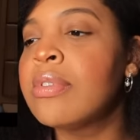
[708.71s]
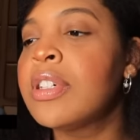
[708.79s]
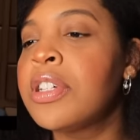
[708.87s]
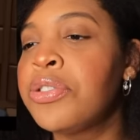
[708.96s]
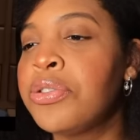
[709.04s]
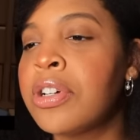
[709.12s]

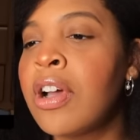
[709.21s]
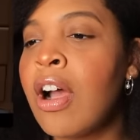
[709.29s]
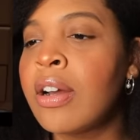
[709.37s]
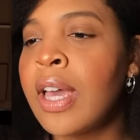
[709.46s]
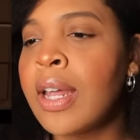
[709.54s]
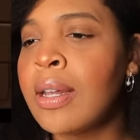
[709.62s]
Looking through the
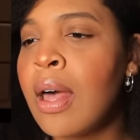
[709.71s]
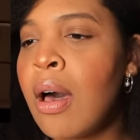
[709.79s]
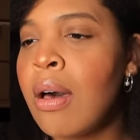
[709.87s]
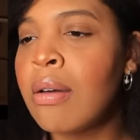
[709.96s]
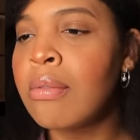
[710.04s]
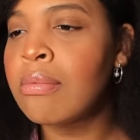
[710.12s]
car
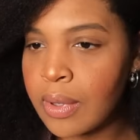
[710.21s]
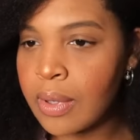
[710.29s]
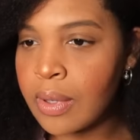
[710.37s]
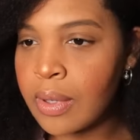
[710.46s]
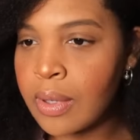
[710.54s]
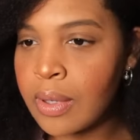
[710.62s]
catalog?
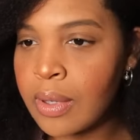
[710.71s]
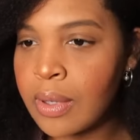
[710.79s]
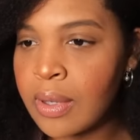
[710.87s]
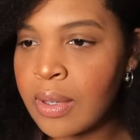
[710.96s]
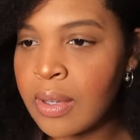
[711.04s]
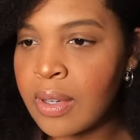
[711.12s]

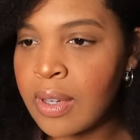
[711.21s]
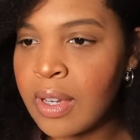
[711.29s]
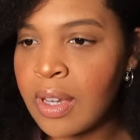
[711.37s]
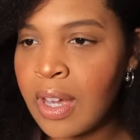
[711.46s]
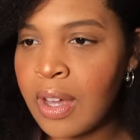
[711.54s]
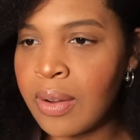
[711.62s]

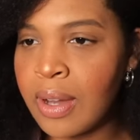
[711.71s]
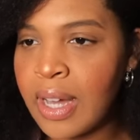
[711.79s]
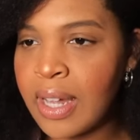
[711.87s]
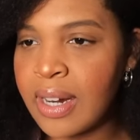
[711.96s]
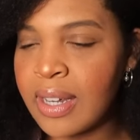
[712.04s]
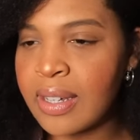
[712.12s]
Oh,
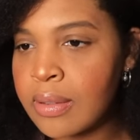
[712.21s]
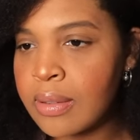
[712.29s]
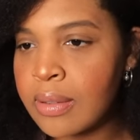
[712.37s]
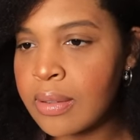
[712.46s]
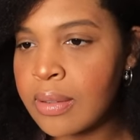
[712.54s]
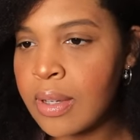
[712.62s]
honey.
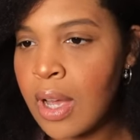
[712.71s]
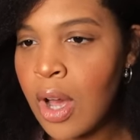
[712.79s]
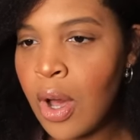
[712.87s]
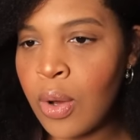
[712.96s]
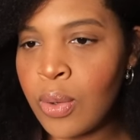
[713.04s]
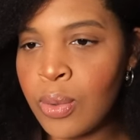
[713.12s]

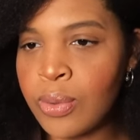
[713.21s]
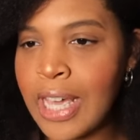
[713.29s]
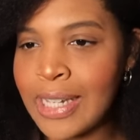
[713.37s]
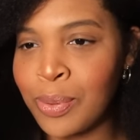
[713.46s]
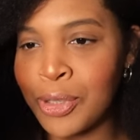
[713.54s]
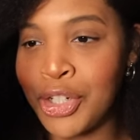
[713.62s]
Oh,
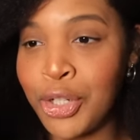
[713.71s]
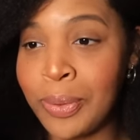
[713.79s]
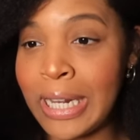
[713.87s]
that's what you